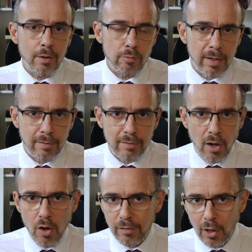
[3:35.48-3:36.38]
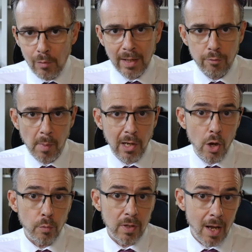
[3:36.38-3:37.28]
the risks aren't only from a
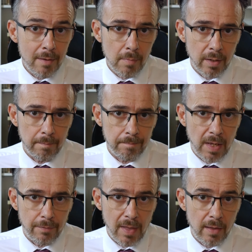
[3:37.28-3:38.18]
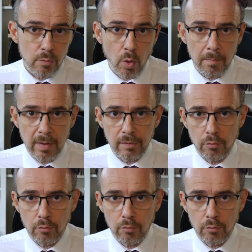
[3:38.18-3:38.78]
lone gunman, if that's what Mr.